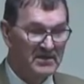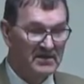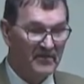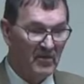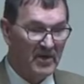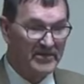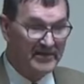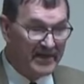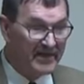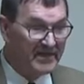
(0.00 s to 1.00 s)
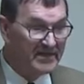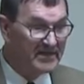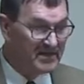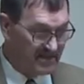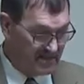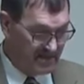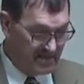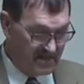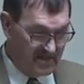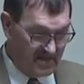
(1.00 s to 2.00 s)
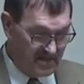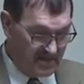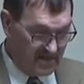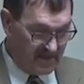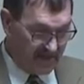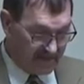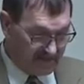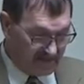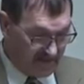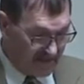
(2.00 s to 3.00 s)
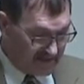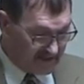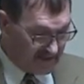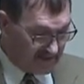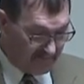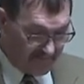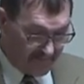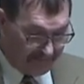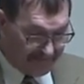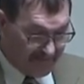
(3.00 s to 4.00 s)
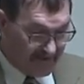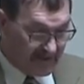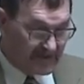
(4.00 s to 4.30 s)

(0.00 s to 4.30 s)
for what you did. And it is